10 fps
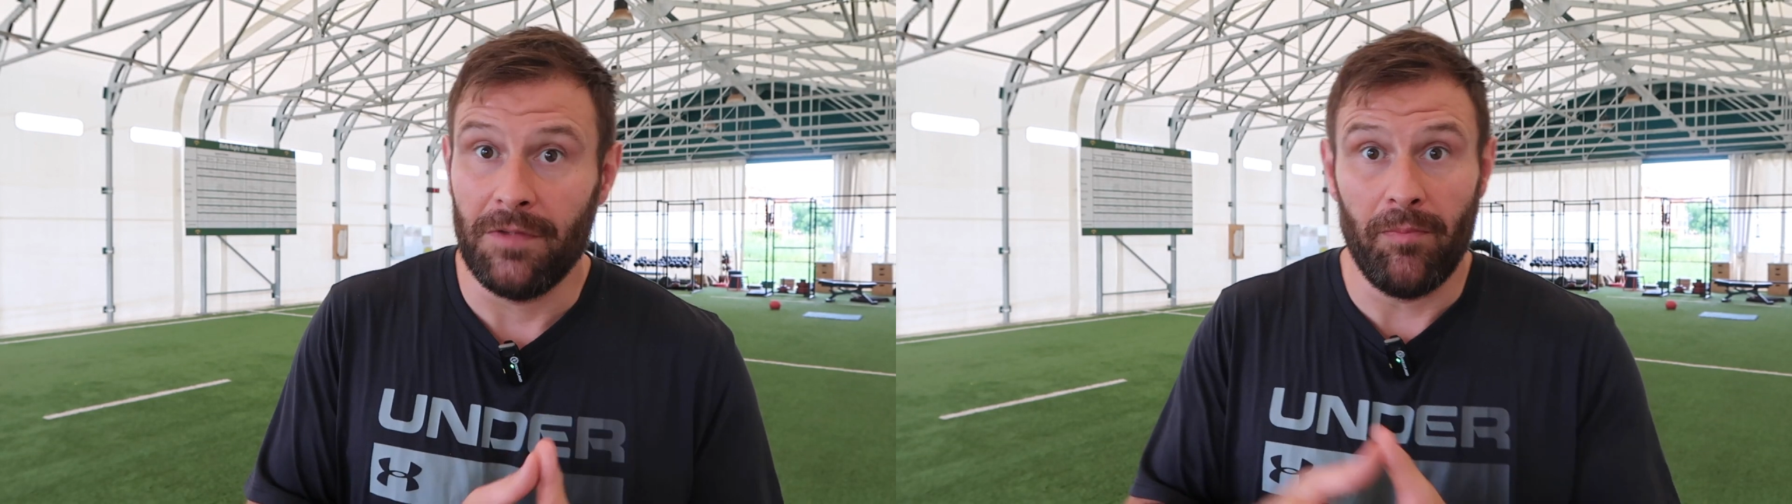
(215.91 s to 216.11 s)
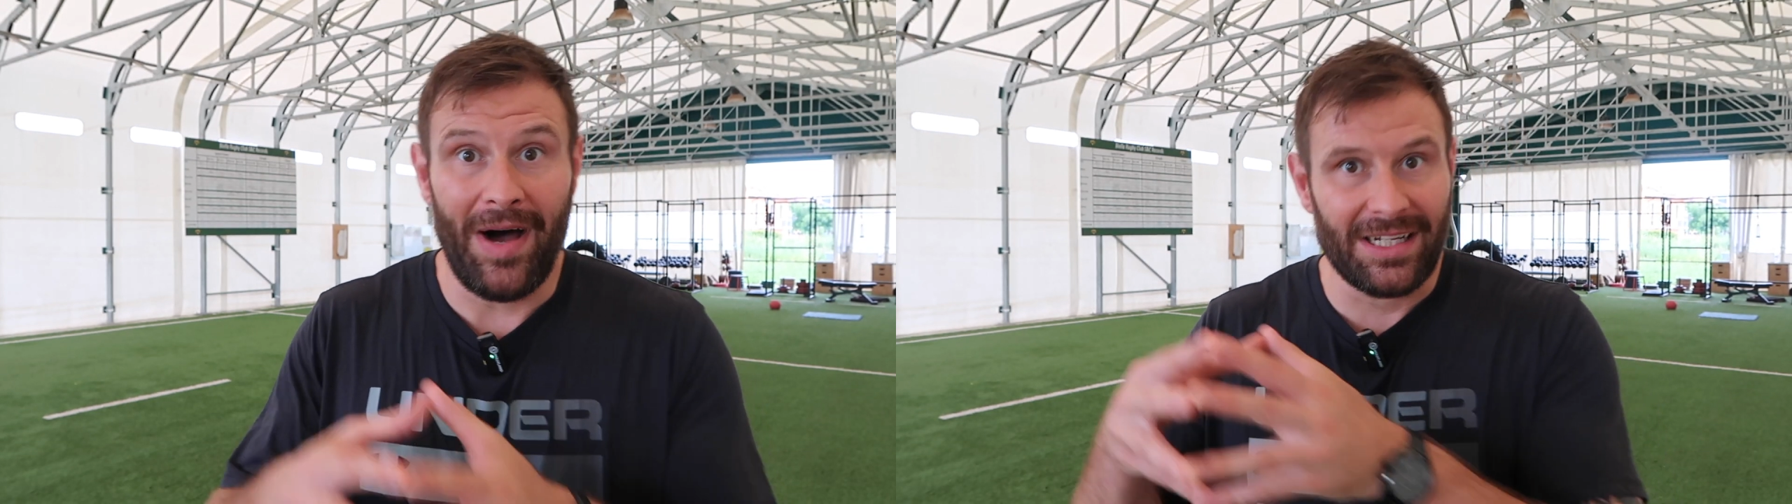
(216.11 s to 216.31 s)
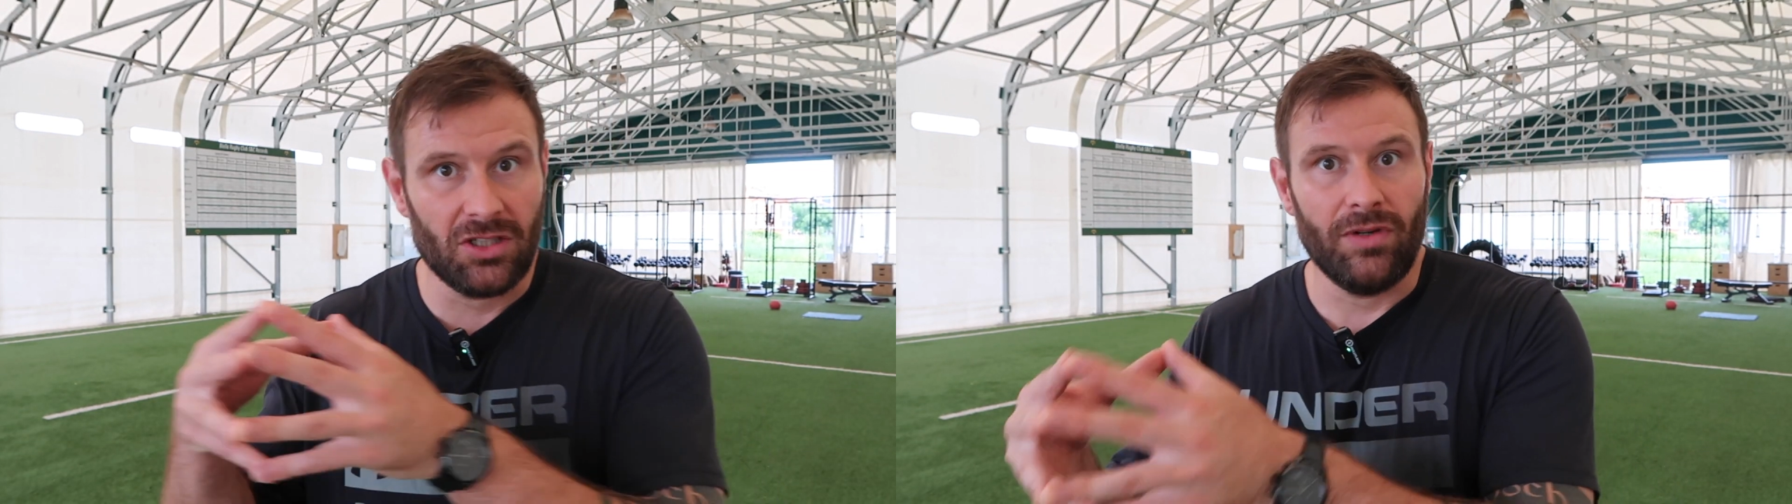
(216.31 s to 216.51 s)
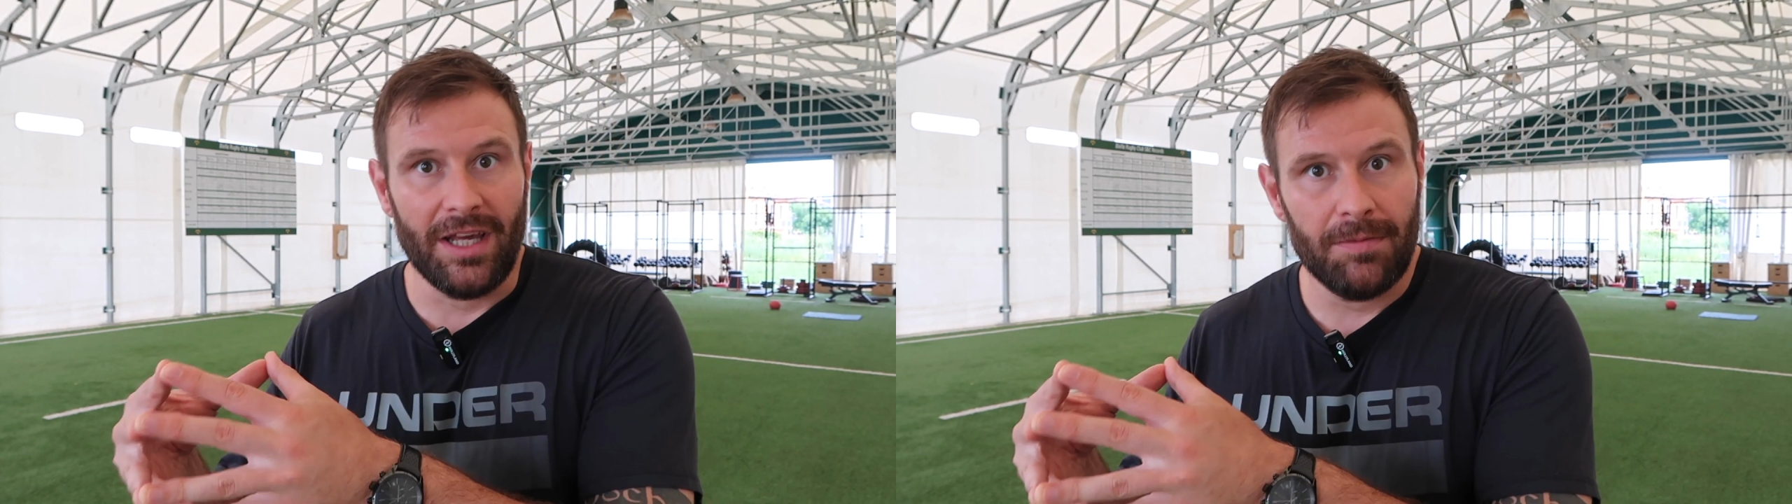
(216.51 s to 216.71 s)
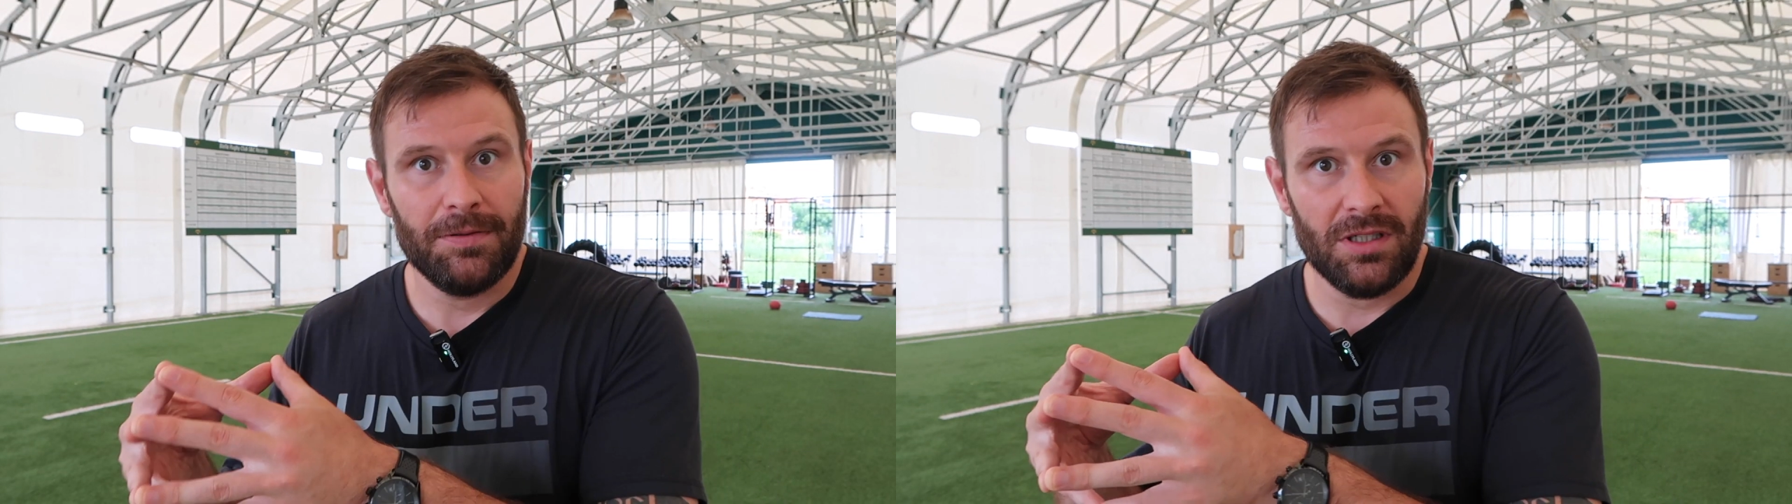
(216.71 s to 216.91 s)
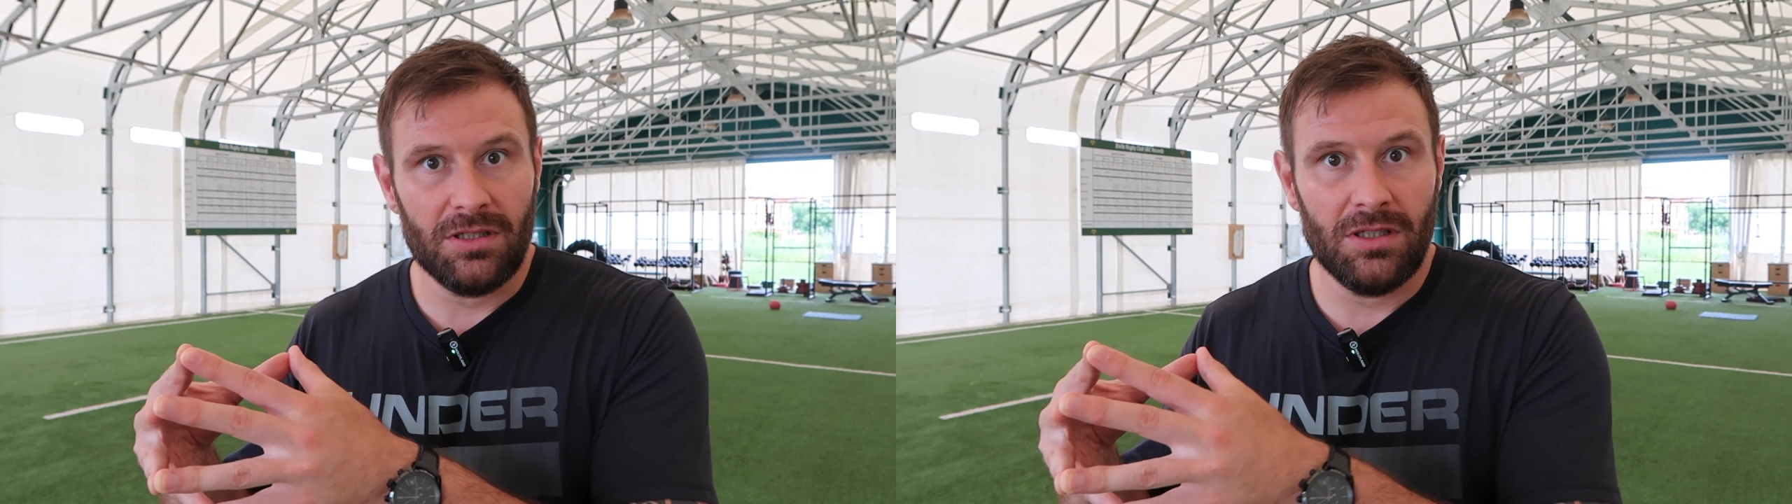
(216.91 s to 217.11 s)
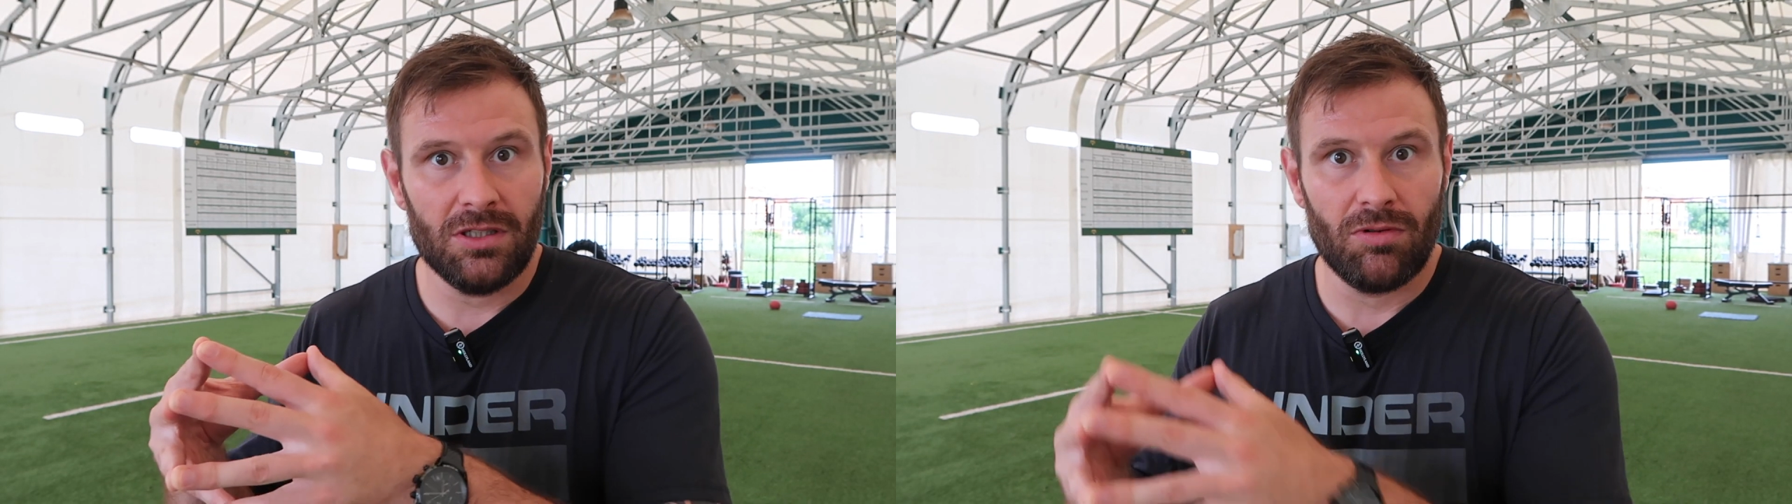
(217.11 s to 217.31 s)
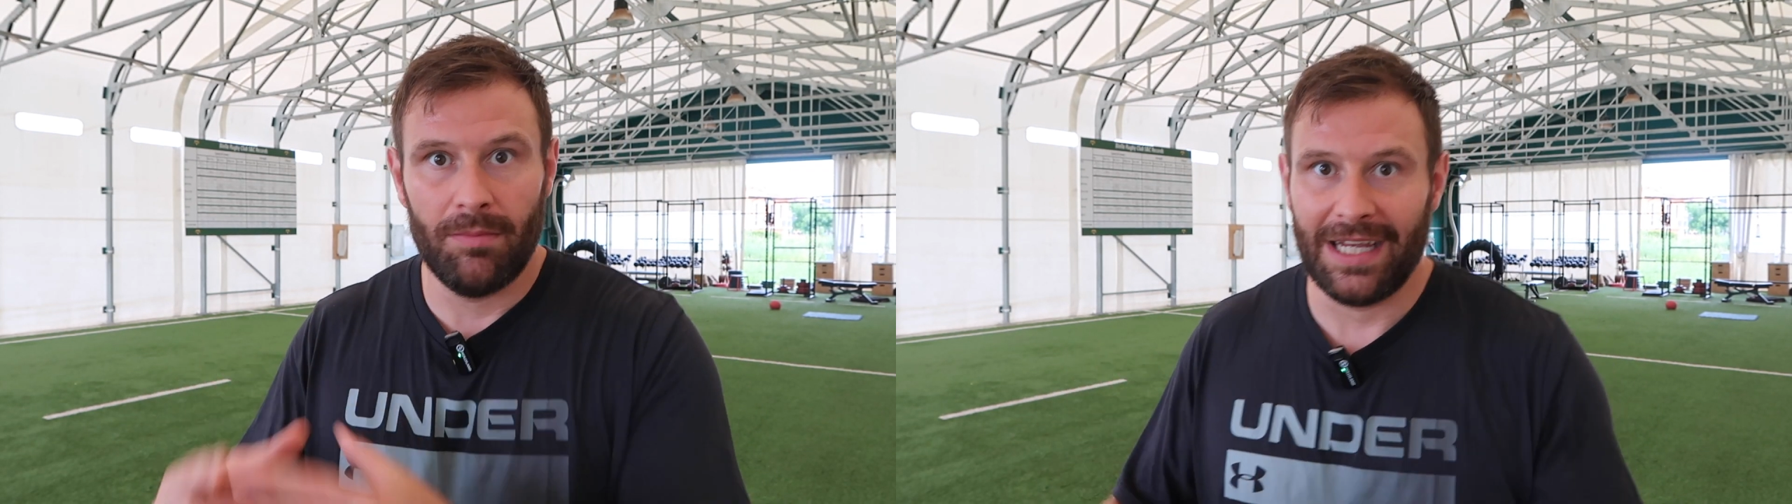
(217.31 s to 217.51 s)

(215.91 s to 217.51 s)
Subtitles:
max strength positions where